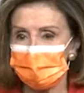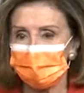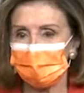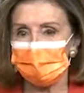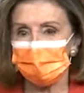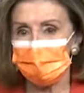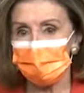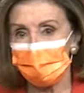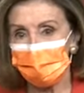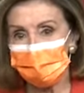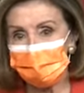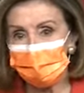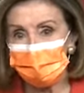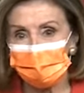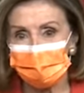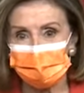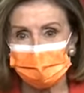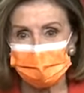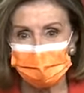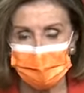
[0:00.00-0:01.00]
to H.R.
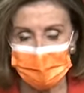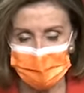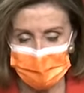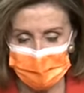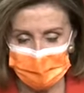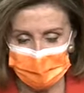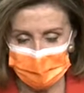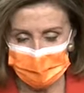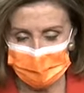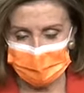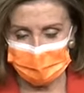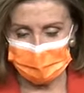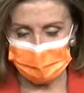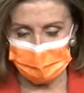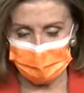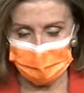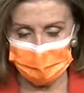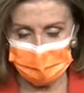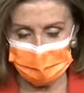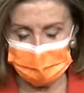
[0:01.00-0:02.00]
40,
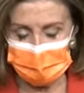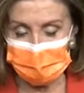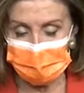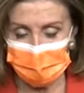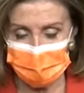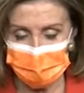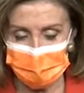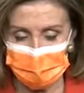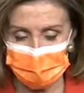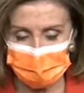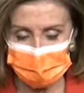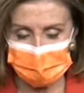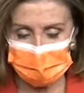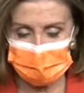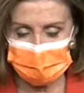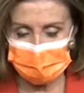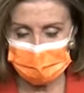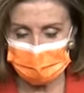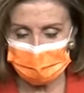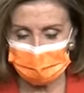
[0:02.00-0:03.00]

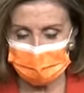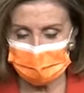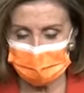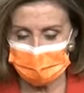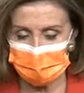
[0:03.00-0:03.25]
1446.